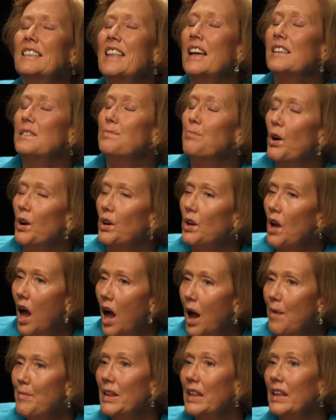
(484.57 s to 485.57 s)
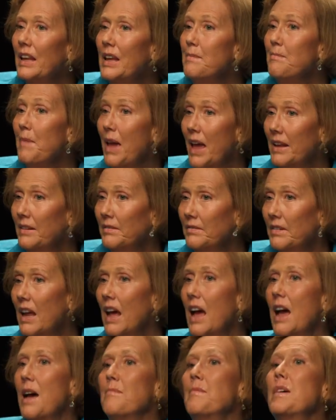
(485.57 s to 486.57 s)
that's more commonly men.
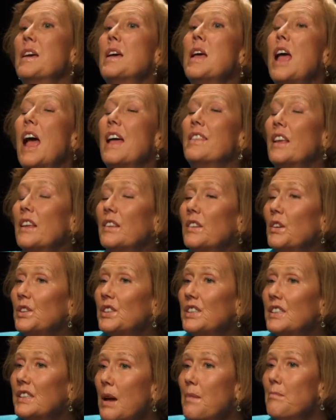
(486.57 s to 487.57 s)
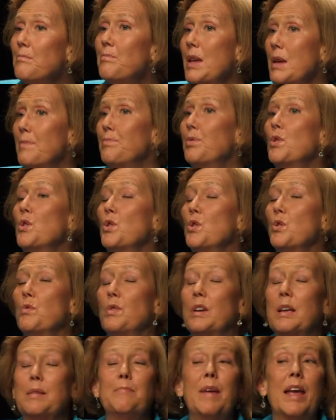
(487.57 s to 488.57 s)
Um, And then there's some people who
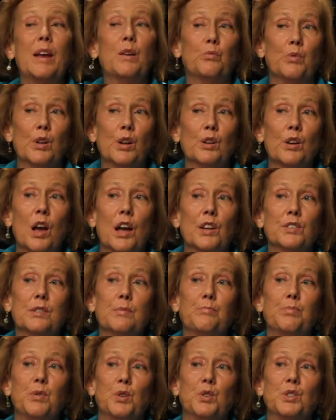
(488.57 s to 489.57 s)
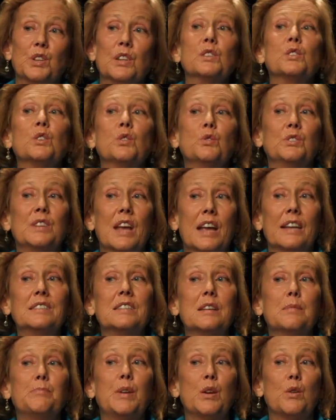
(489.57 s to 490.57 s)
can make real contributions who tend
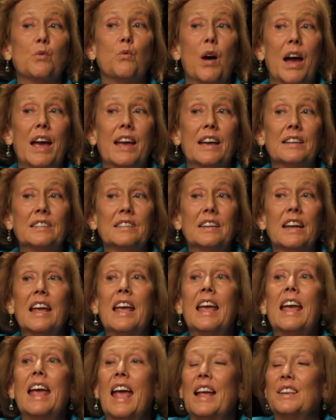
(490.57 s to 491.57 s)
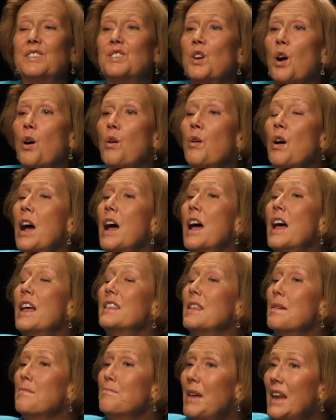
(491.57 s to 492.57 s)
to be quiet. And so
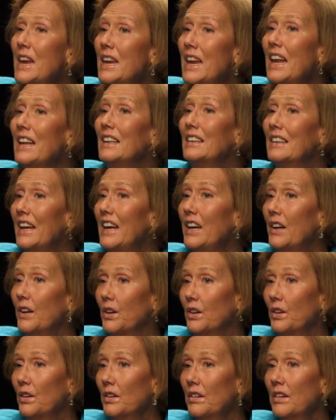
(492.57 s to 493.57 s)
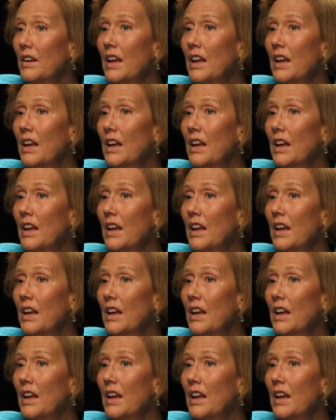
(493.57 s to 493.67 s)
the meeting leader,